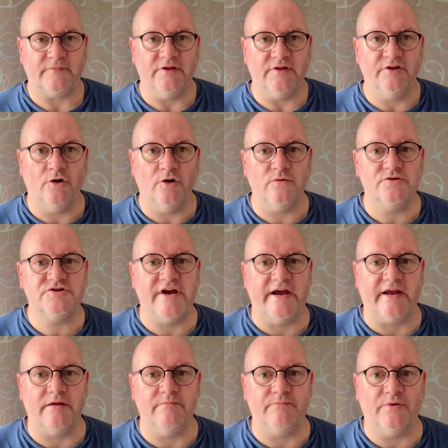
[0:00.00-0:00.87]
The whole
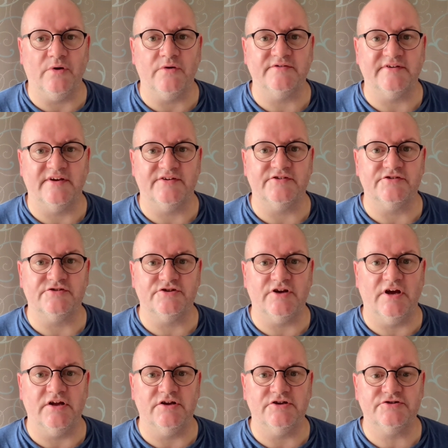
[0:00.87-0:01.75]
check-in process has
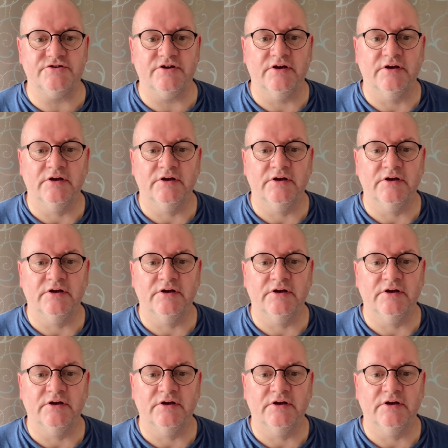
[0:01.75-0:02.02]
changed.